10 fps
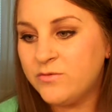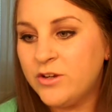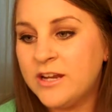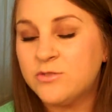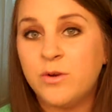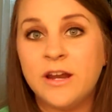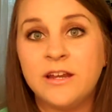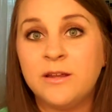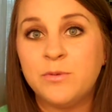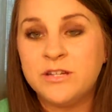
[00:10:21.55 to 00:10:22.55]
If you guys want
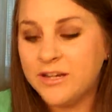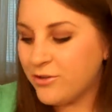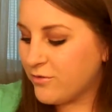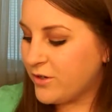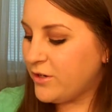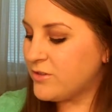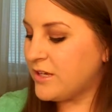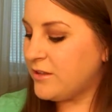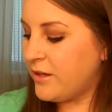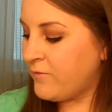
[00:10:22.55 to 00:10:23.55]
any particular videos,
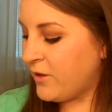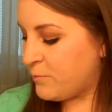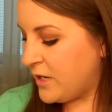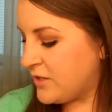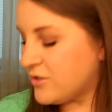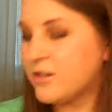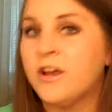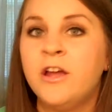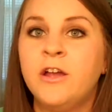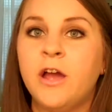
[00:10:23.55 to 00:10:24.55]
like life updates or
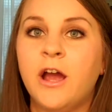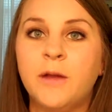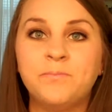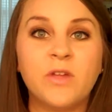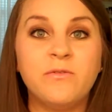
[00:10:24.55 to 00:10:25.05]
um,